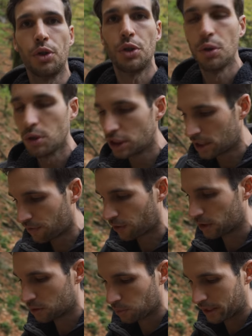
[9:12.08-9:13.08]
a huge
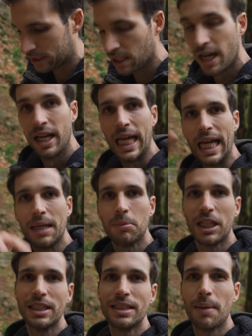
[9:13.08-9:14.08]
difference with
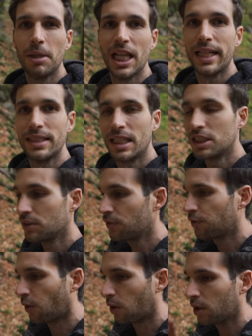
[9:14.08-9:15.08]
in-body stabilization
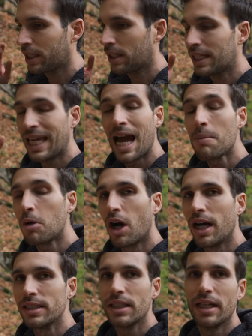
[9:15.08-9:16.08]
for
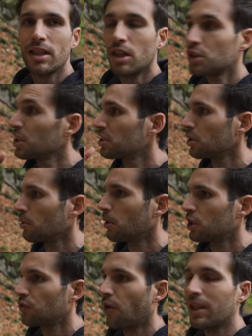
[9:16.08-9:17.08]
cameras and not just so
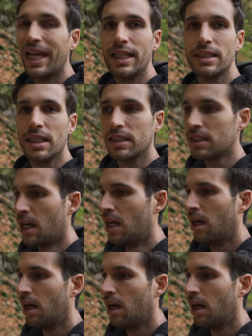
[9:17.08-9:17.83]
much for lenses.